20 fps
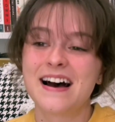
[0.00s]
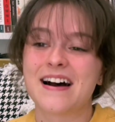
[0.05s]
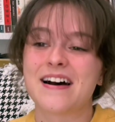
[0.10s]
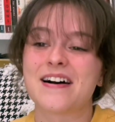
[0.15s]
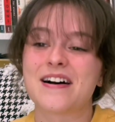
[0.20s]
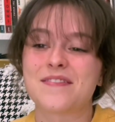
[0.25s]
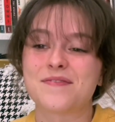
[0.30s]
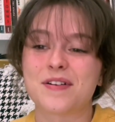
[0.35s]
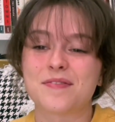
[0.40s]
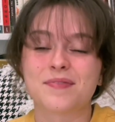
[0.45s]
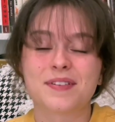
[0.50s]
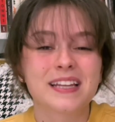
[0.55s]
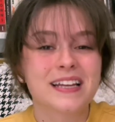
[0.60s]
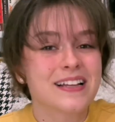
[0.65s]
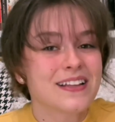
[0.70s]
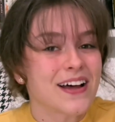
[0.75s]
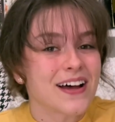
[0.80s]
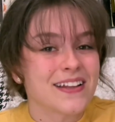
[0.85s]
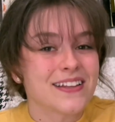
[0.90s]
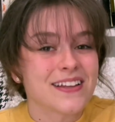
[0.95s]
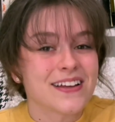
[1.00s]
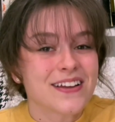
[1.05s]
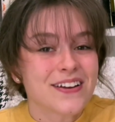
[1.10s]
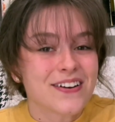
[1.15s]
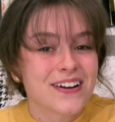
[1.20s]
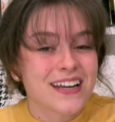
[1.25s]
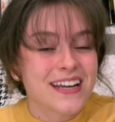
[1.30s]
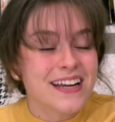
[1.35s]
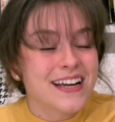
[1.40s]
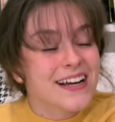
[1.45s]
Um, I'm really glad that you're
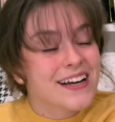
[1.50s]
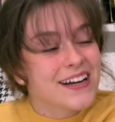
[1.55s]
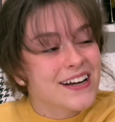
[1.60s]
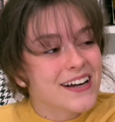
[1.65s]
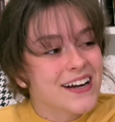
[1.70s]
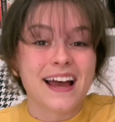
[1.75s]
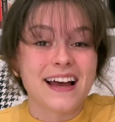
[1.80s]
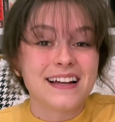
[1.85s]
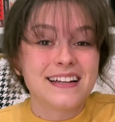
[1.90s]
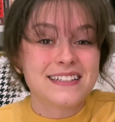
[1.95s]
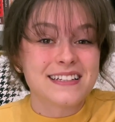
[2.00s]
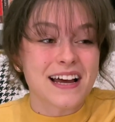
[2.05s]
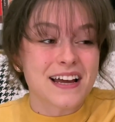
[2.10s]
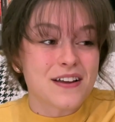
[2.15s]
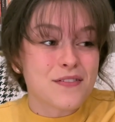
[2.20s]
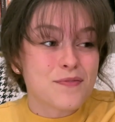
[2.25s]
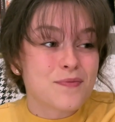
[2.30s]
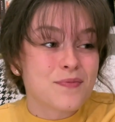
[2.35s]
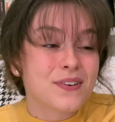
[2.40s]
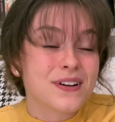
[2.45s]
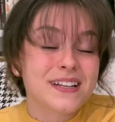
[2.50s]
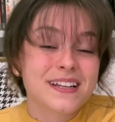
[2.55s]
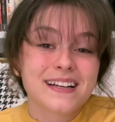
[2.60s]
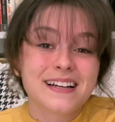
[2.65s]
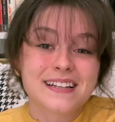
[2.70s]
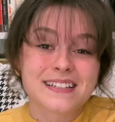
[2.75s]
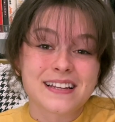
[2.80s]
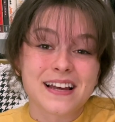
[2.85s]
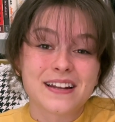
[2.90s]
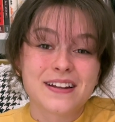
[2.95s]
here and I'm really
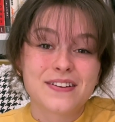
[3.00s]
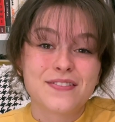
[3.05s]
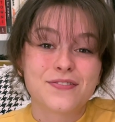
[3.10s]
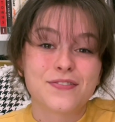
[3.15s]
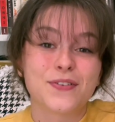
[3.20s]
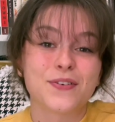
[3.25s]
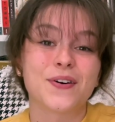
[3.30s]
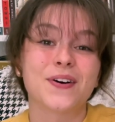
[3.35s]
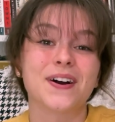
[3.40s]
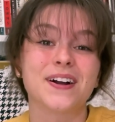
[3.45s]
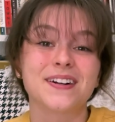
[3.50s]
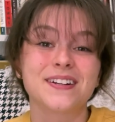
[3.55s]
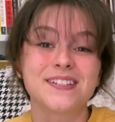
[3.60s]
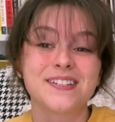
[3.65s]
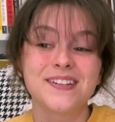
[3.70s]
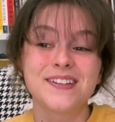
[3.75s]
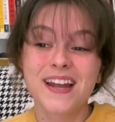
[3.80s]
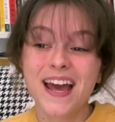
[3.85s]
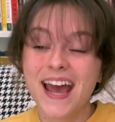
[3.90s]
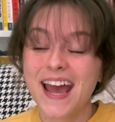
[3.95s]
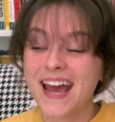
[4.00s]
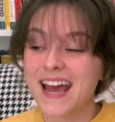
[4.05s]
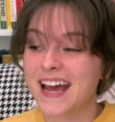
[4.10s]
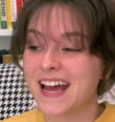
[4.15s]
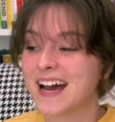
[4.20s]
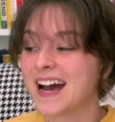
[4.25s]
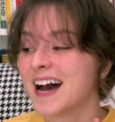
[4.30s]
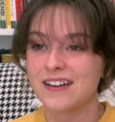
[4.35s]
excited for today.